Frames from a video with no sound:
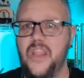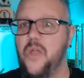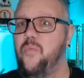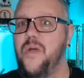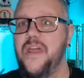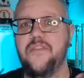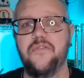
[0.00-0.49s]

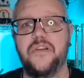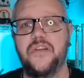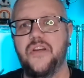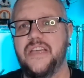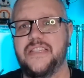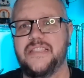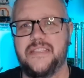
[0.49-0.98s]
Whether or
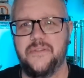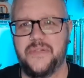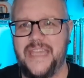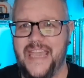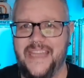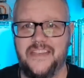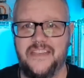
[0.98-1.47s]
not it's still
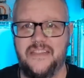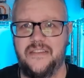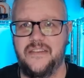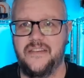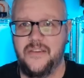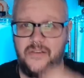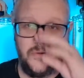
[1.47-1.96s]
canon,
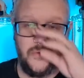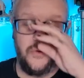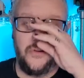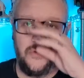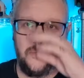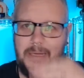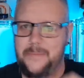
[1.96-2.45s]

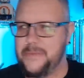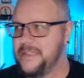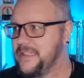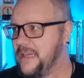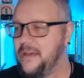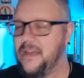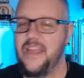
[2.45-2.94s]
or maybe
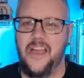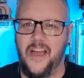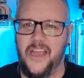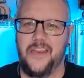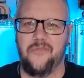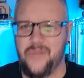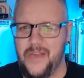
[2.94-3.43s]
some... I
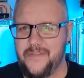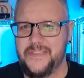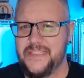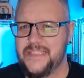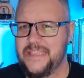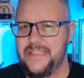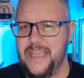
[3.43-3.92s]
know
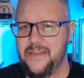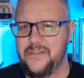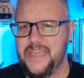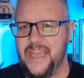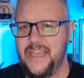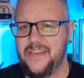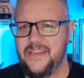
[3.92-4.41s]
Revan's now
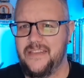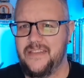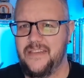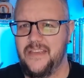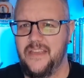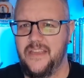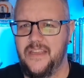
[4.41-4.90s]
canon,
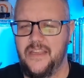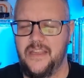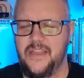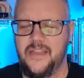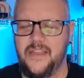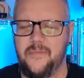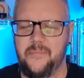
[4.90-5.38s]

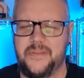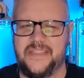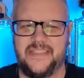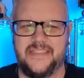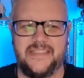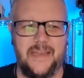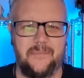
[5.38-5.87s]
but
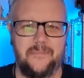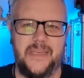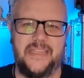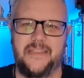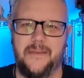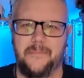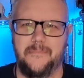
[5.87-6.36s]
does that
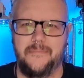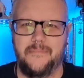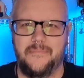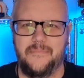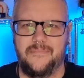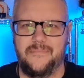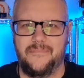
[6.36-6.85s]
mean that
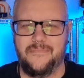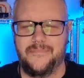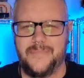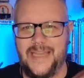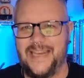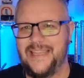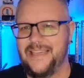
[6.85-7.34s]

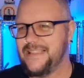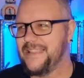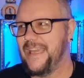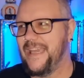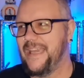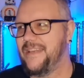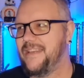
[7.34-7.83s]
Malgus
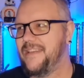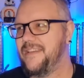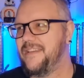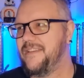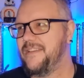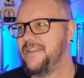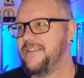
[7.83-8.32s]

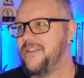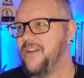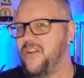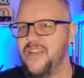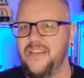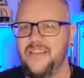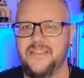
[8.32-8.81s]
canon,
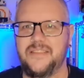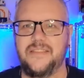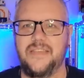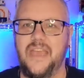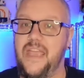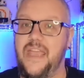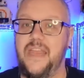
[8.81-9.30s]
Nihilus,
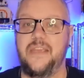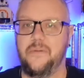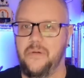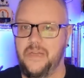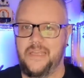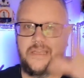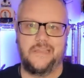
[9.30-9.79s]

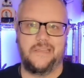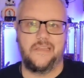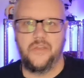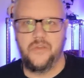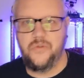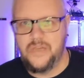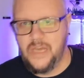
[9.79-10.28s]
anyway,
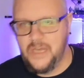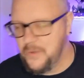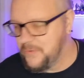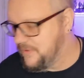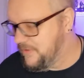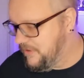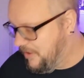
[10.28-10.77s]
who
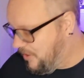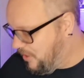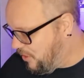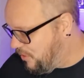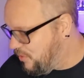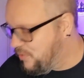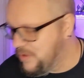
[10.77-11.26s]
knows?
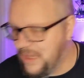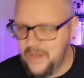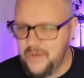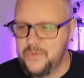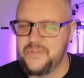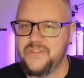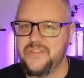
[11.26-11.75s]
Who
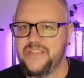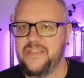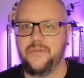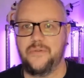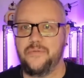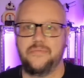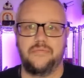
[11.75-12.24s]
knows
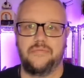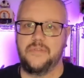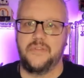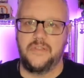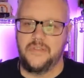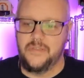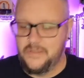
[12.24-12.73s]
until
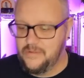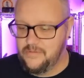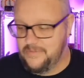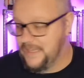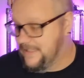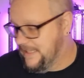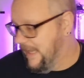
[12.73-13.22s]

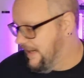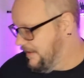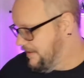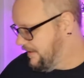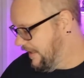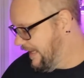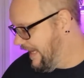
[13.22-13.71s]
they tell
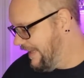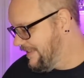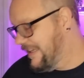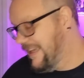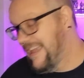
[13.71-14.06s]
us, I guess.